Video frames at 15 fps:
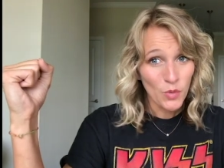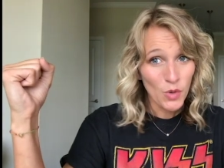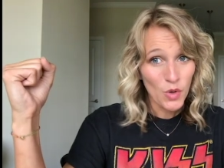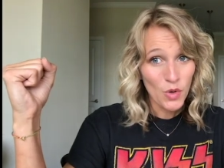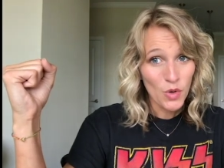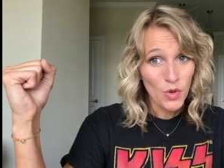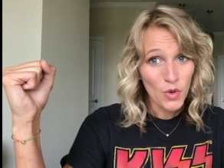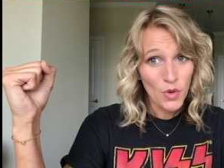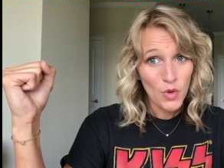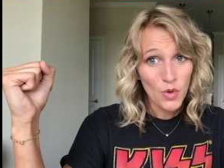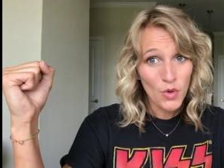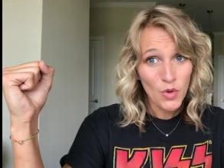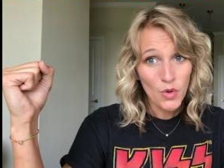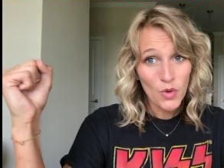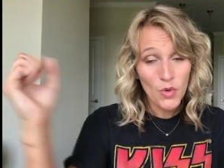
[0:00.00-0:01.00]

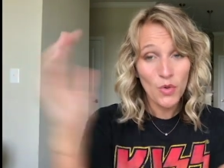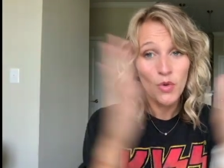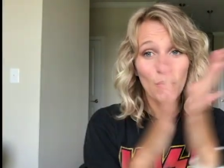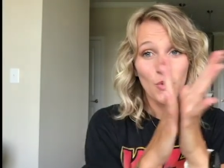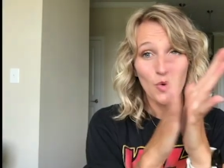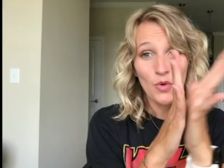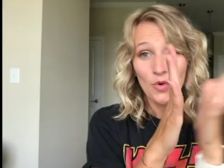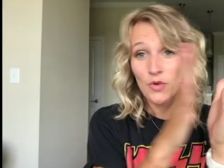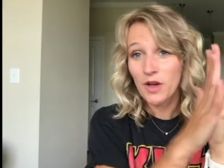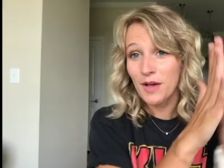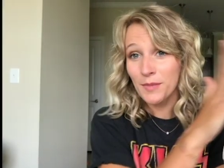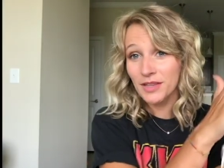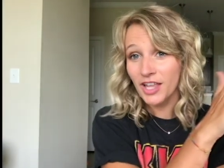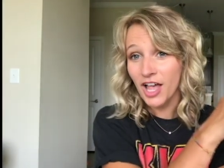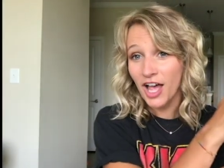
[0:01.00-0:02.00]
Woohoo!
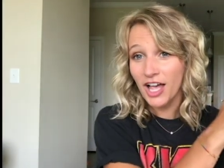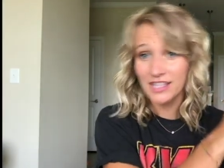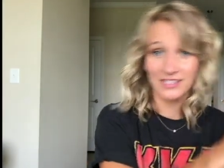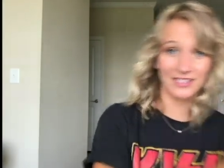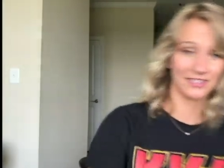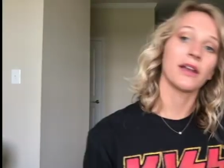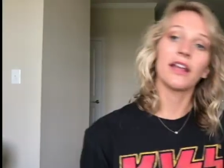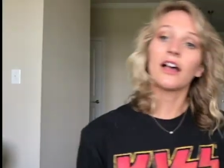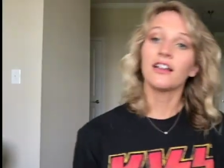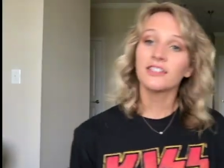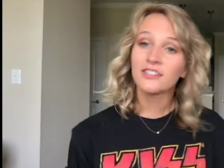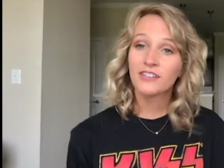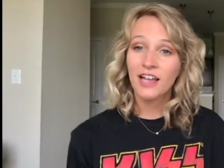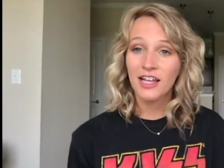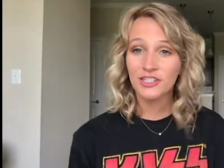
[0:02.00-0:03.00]
Applause. But I
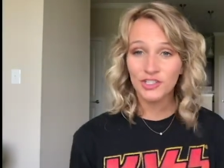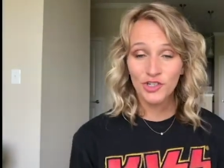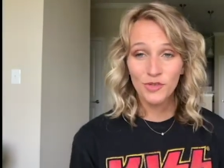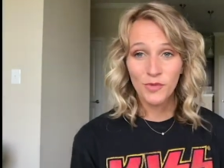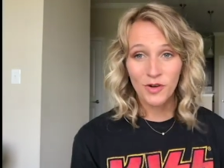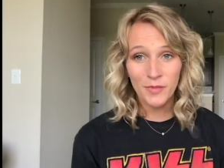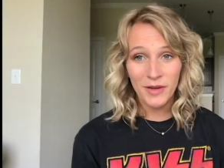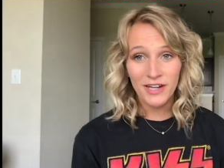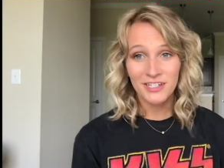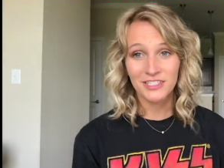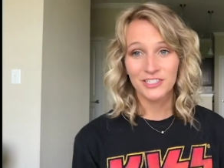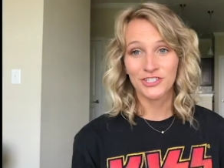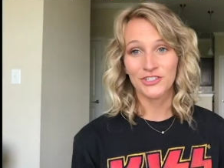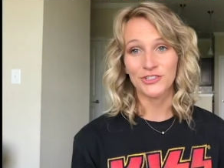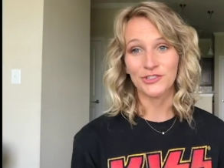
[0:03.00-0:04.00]
also got two more pairs
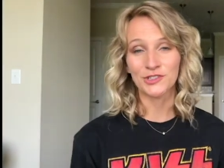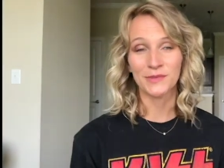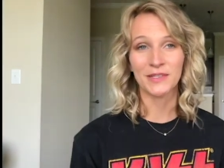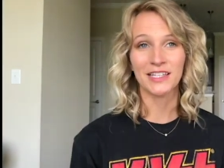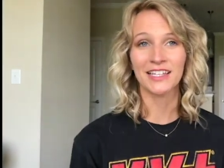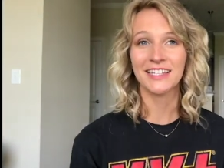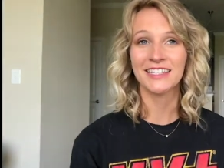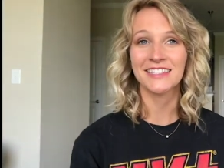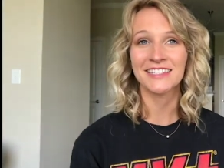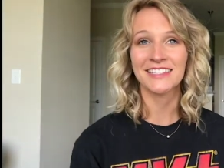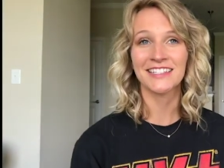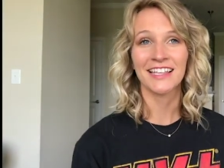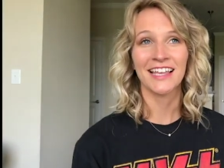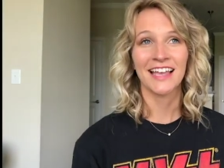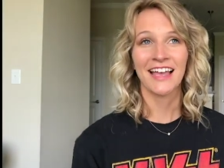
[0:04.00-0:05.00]
of shoes
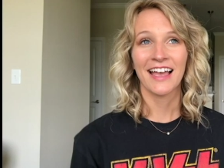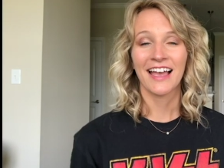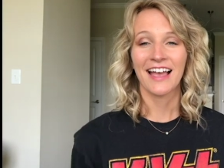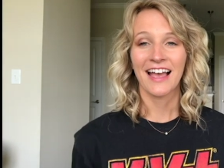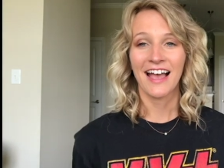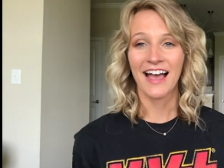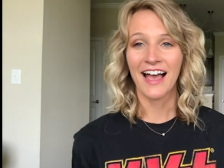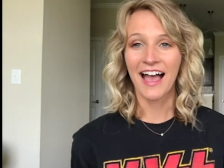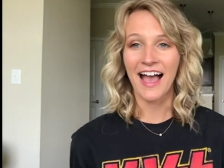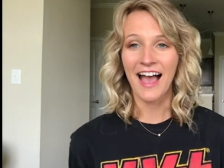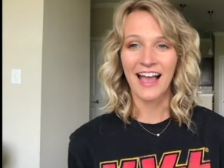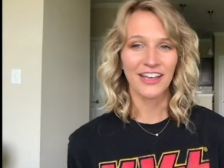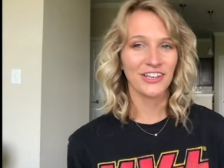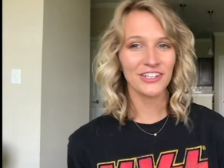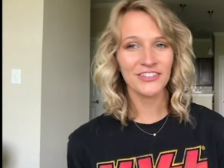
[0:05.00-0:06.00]
because
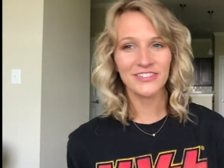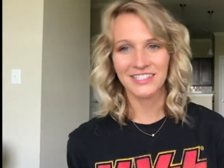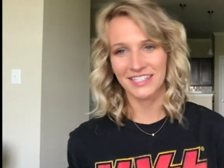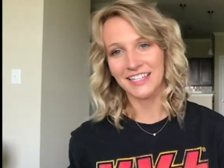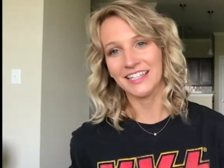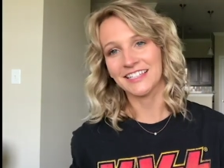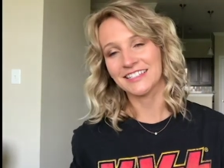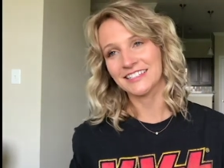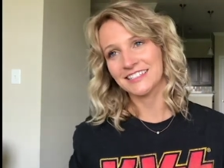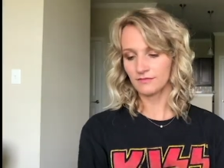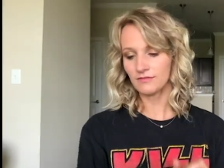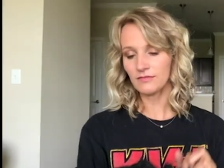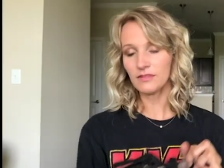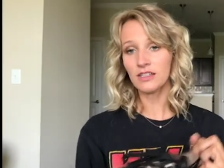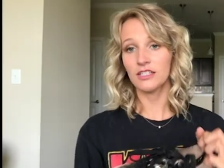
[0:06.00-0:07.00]
I couldn't resist.
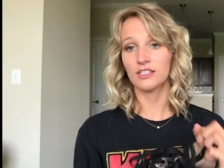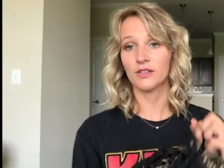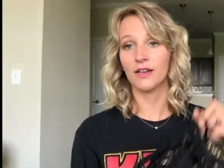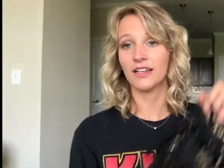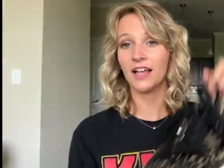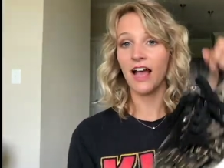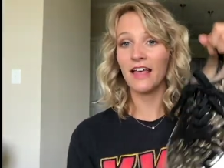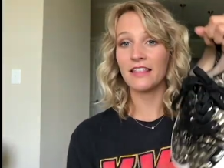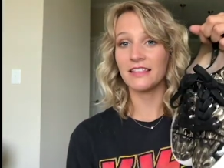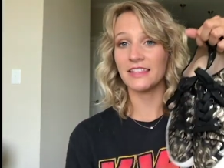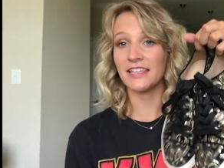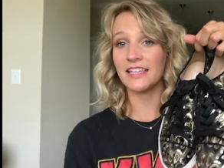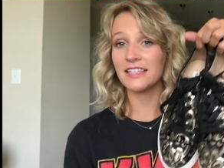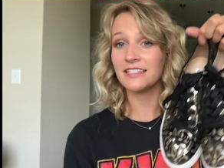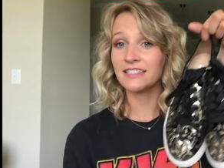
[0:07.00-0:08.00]
So I got
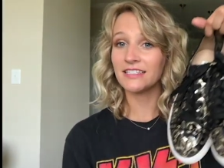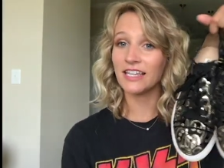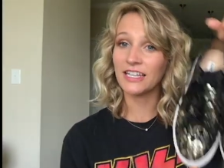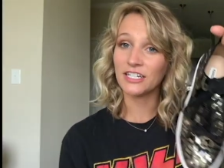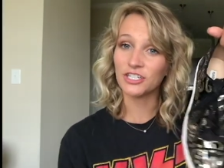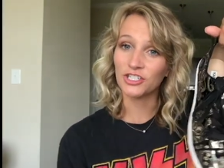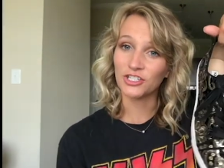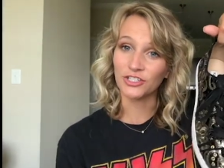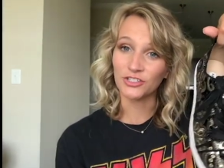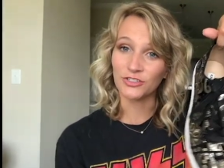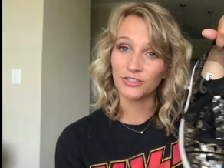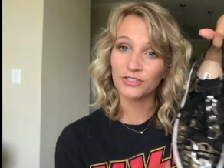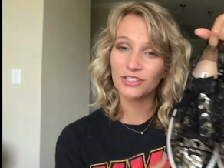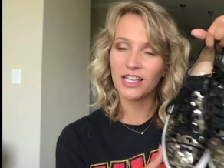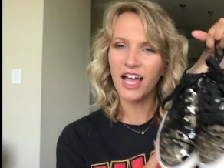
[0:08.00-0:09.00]
these tennis
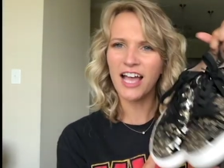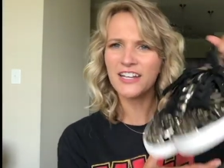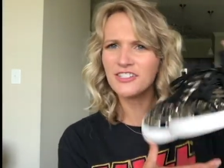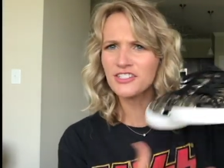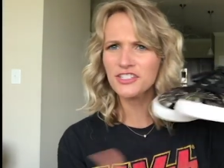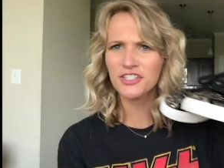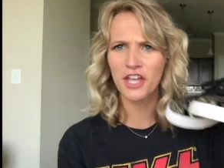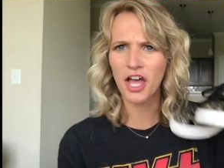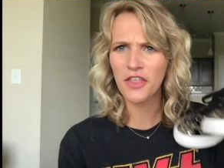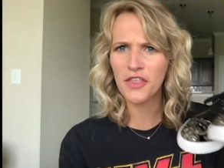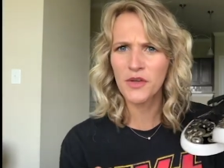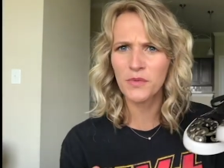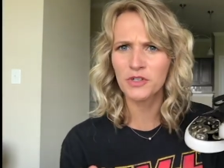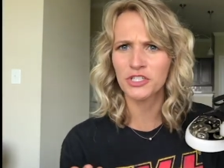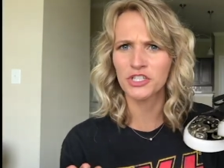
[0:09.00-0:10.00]
shoes. I just thought
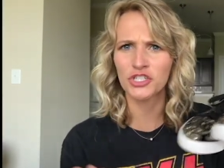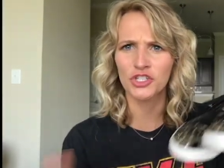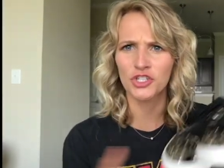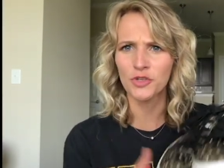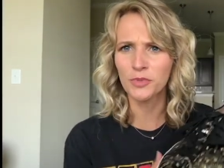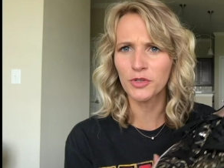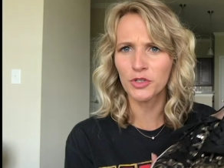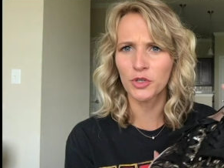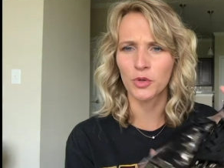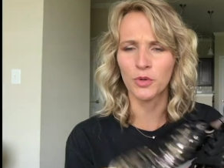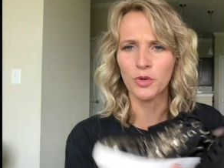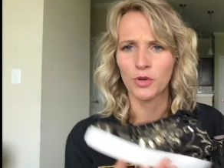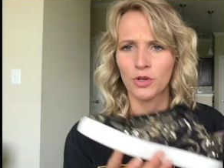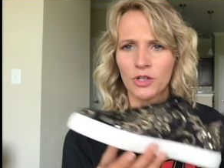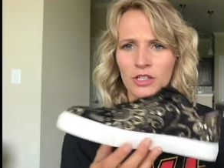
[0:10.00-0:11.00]
they were super
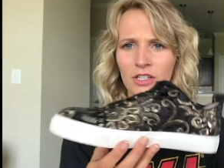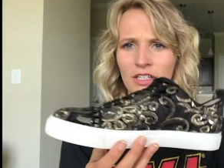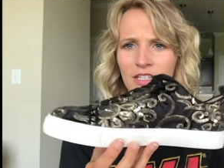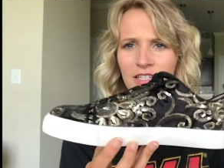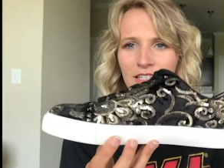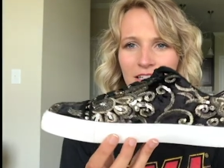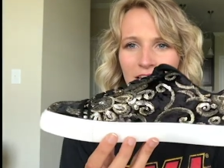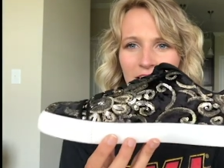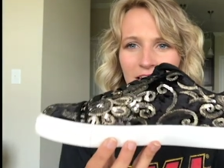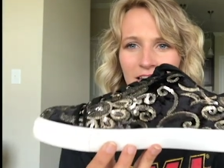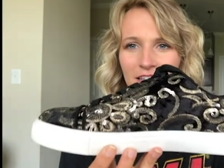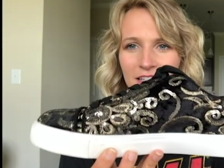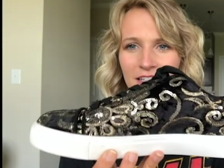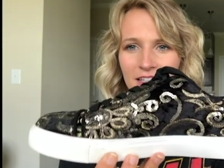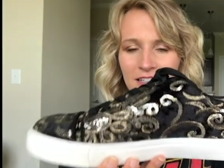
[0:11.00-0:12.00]
cool. Like,